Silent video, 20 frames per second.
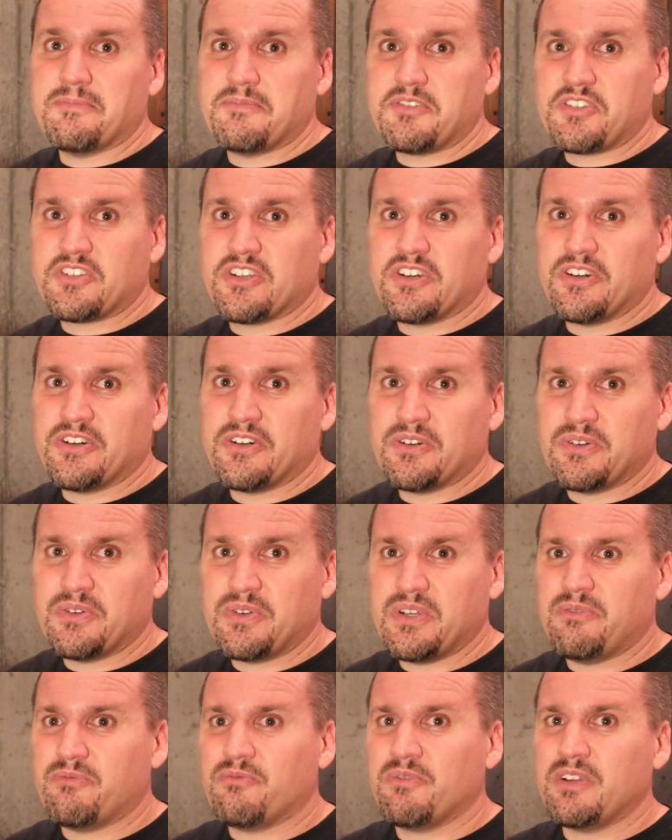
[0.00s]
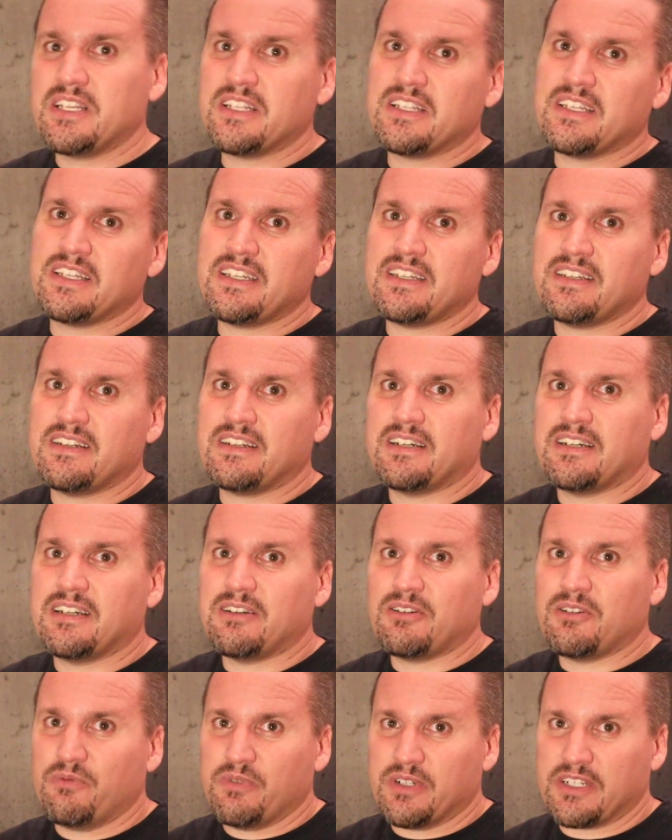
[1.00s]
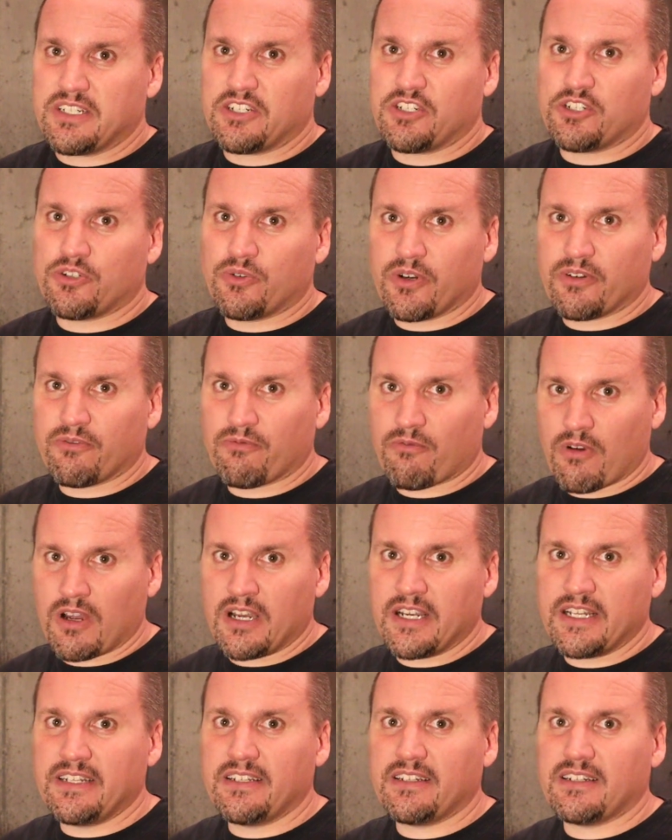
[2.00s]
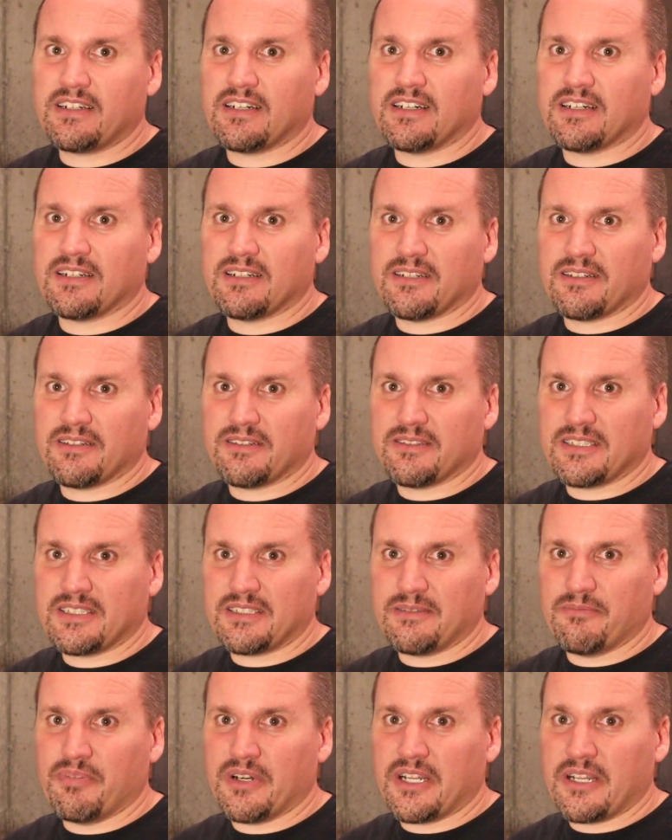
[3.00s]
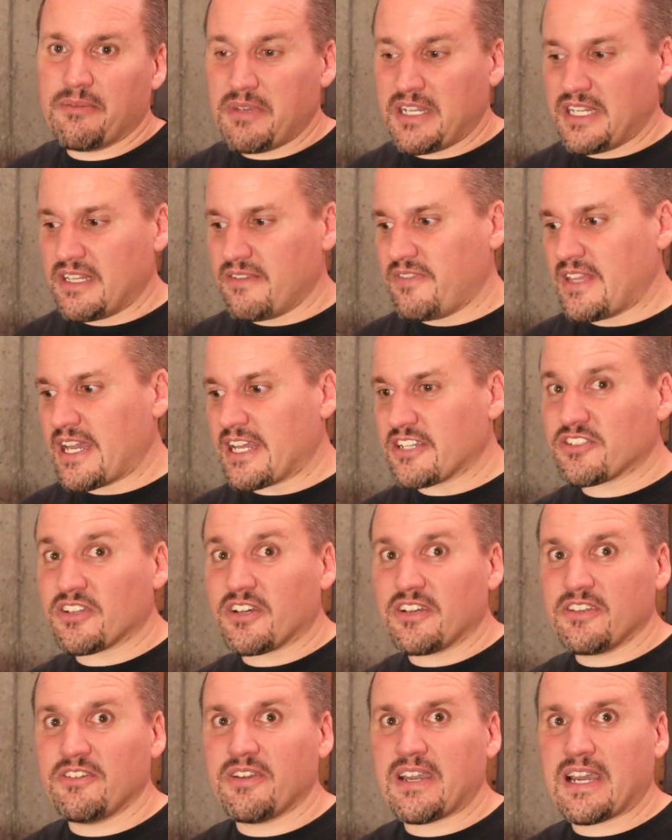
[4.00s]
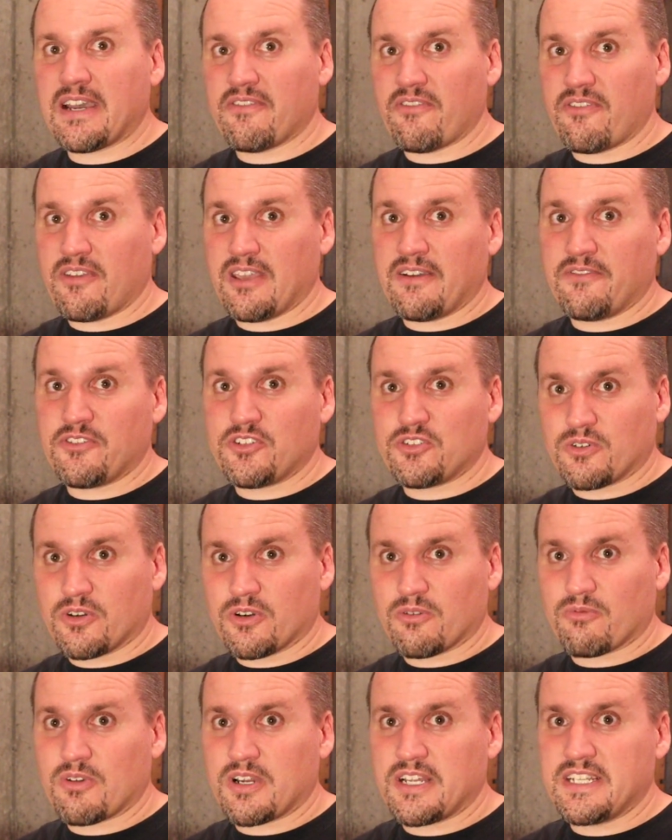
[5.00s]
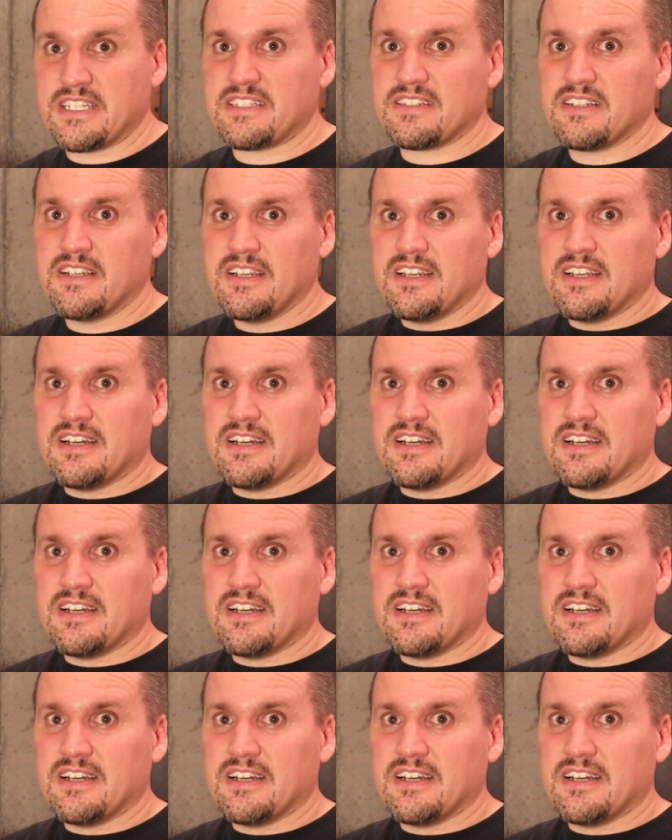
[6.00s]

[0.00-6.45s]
So it really was a short run, but I mean, if that's all you have, if you have shorter runs